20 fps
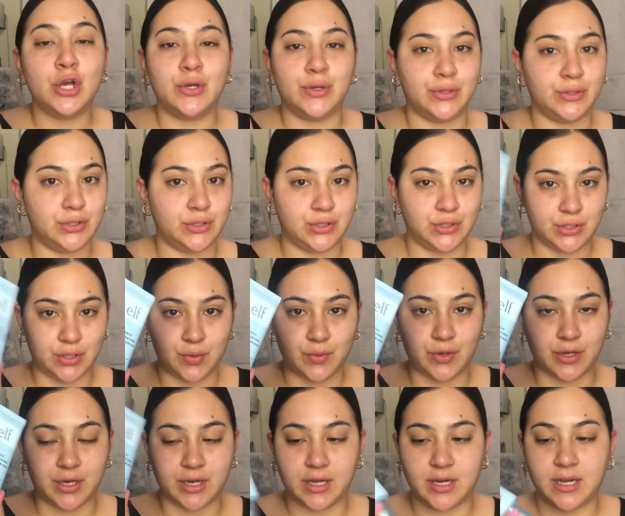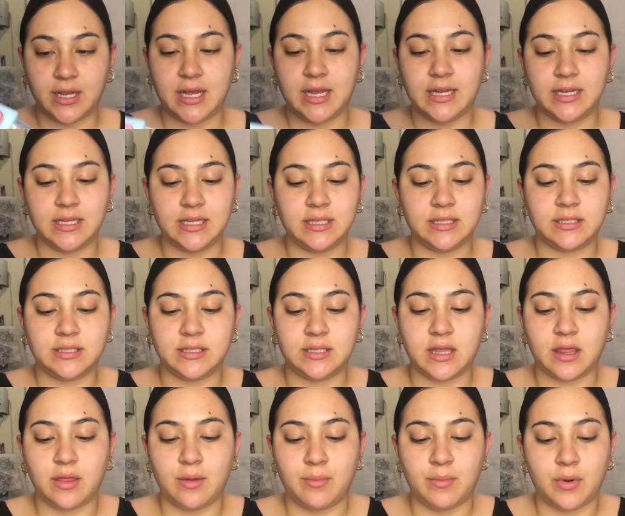so good. It is
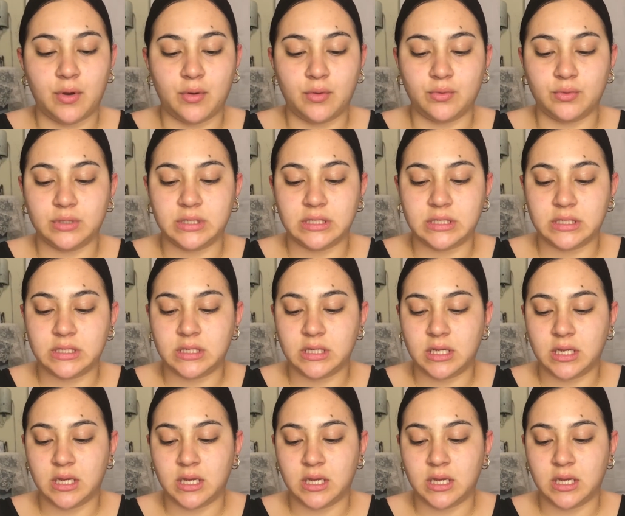the most